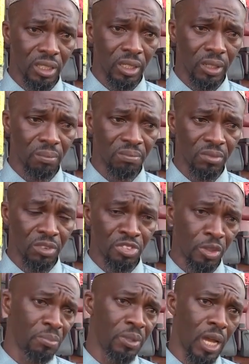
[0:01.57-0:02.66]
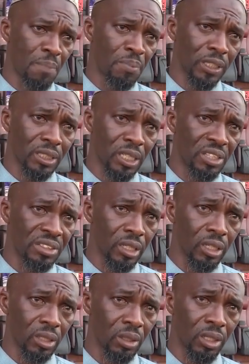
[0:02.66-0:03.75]
For me, I personally
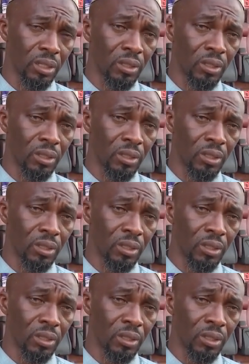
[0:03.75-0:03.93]
think